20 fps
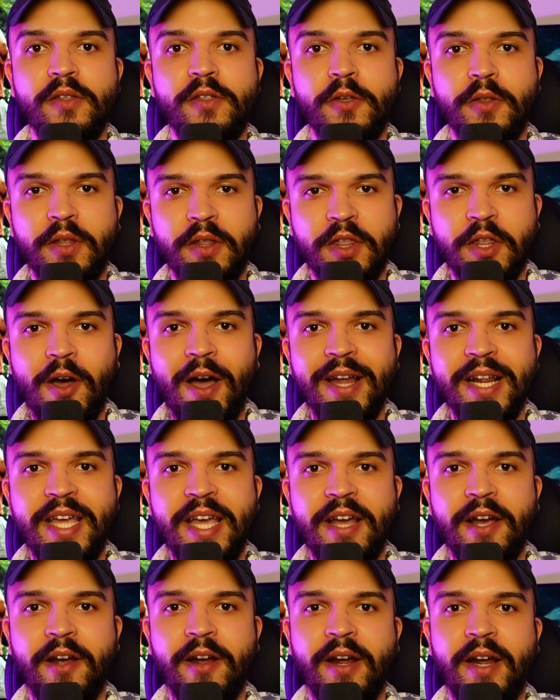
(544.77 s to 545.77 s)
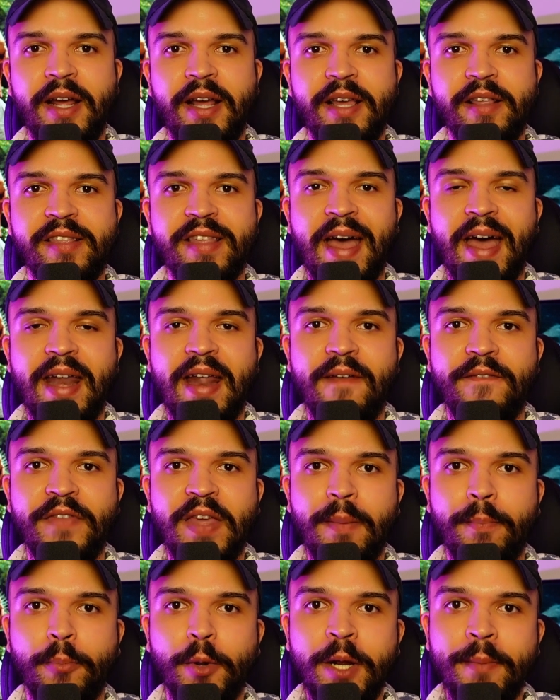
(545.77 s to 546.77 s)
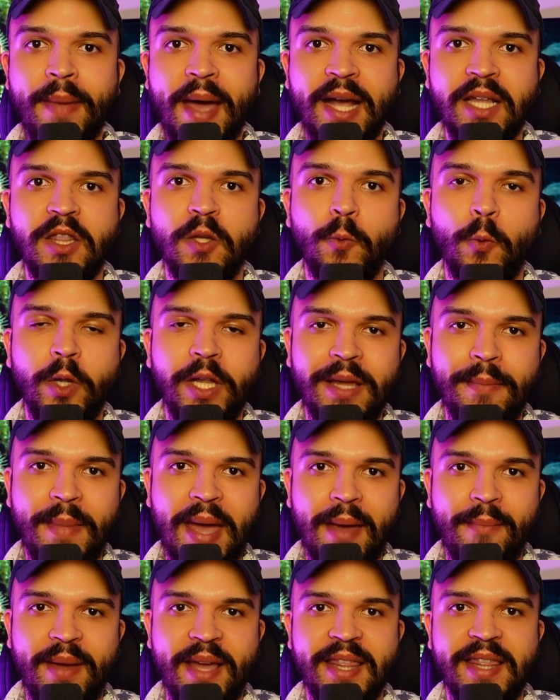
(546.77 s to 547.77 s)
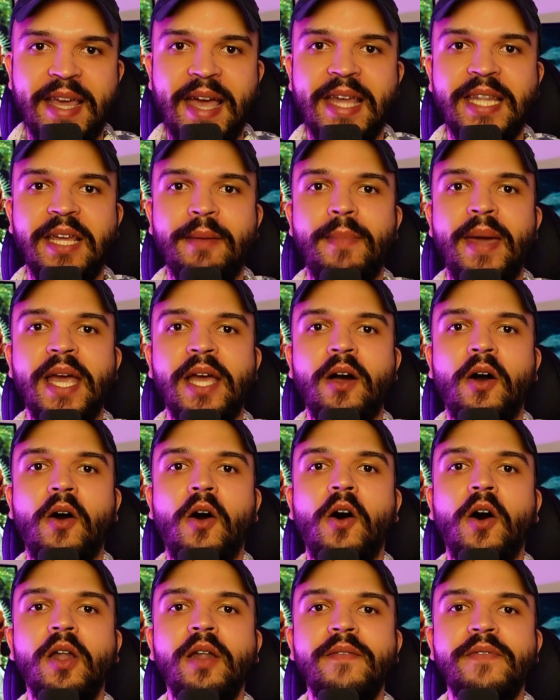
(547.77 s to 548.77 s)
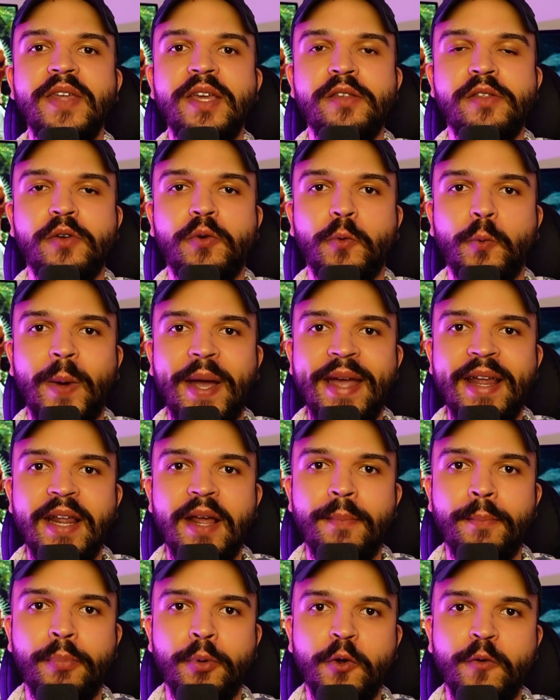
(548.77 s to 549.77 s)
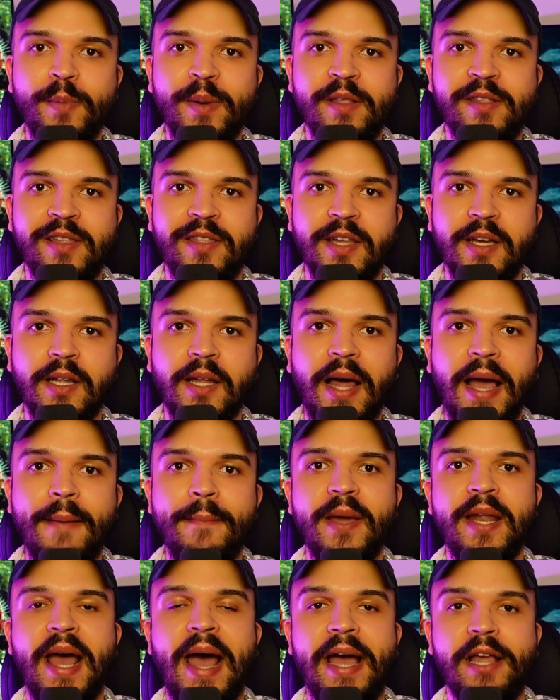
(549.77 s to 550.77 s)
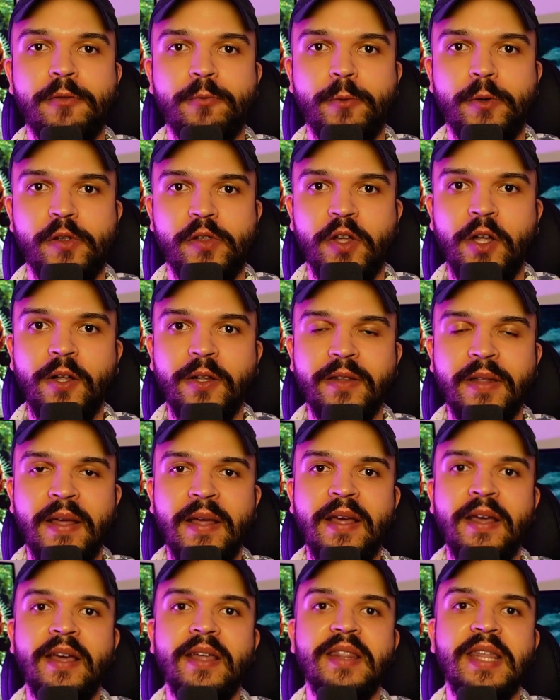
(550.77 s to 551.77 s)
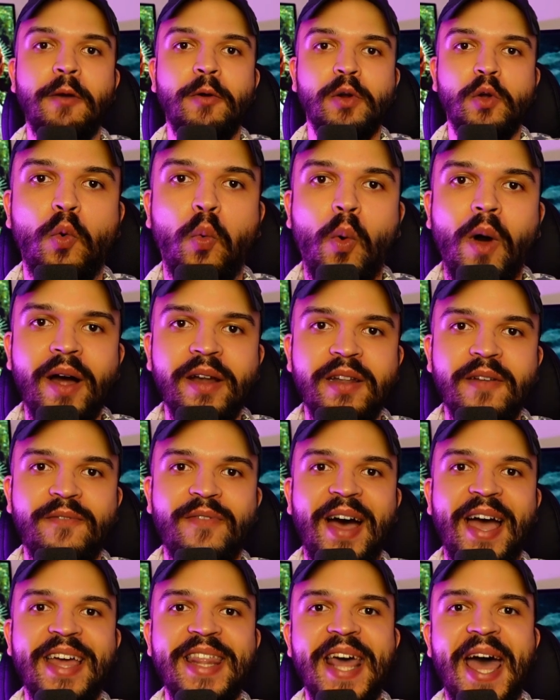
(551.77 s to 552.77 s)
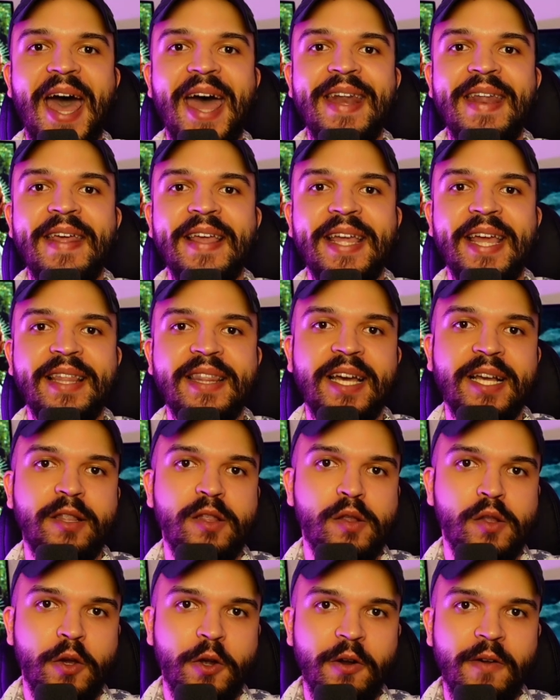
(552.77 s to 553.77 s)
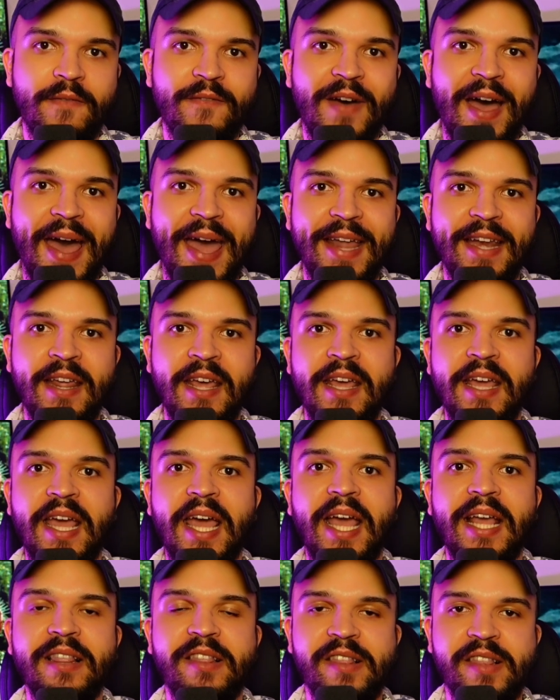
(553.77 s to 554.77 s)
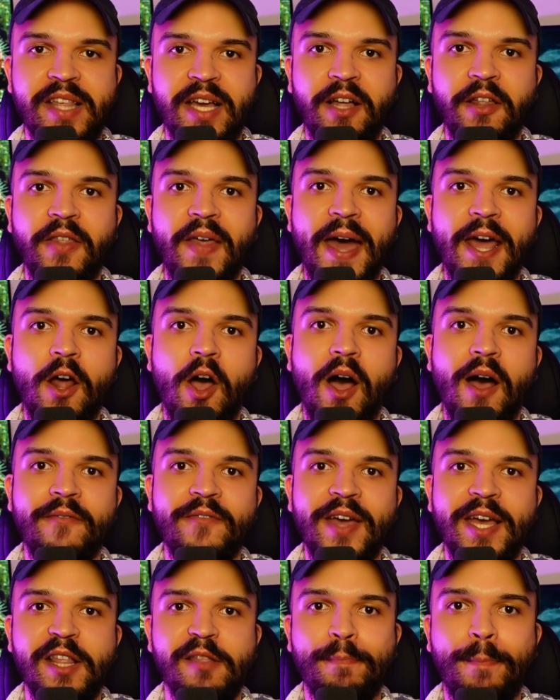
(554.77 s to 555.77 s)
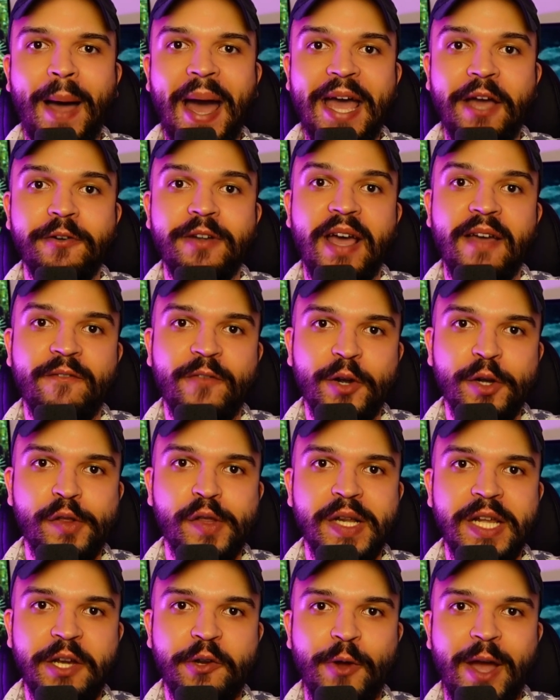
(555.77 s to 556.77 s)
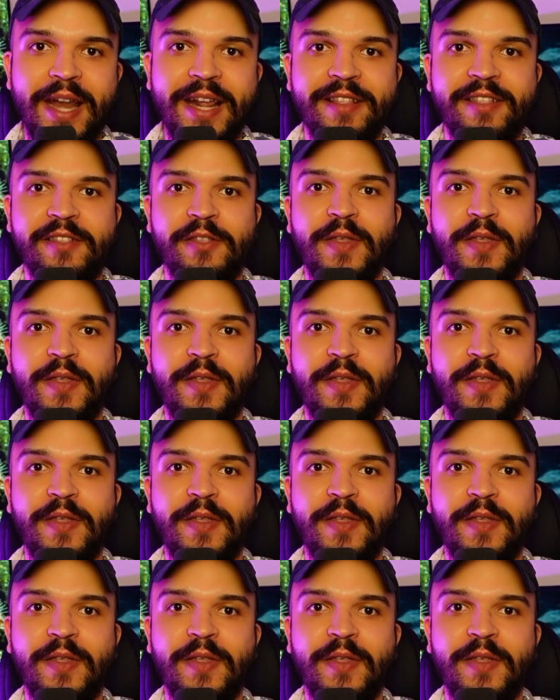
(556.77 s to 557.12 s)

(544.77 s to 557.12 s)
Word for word: So the thought here is that if they bring back the woolly mammoth and they make all of these great improvements to the climate as a result, they would quantify that, get that certified, and sell that off as biodiversity credits.